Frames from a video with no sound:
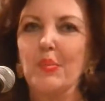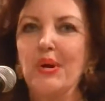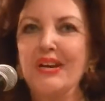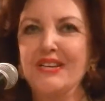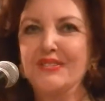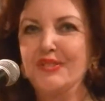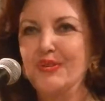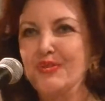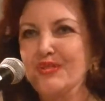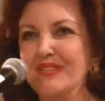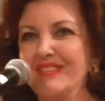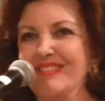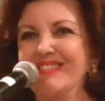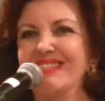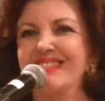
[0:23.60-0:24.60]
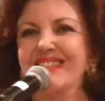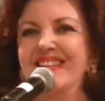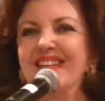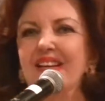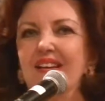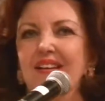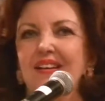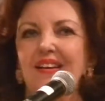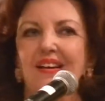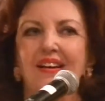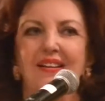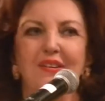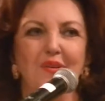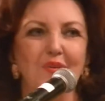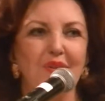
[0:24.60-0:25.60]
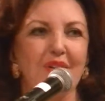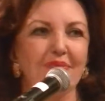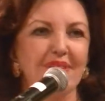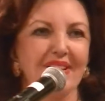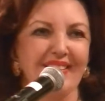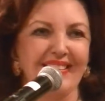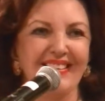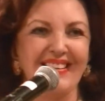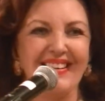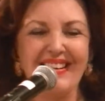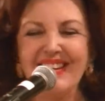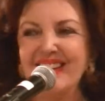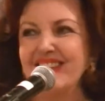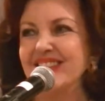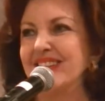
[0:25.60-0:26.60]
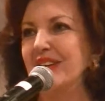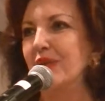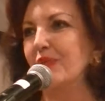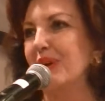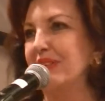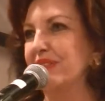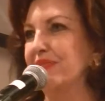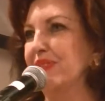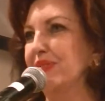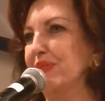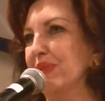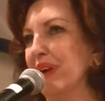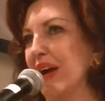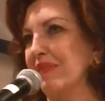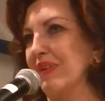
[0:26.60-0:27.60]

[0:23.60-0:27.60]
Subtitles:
Buenas noches and good evening. Isn't it wonderful to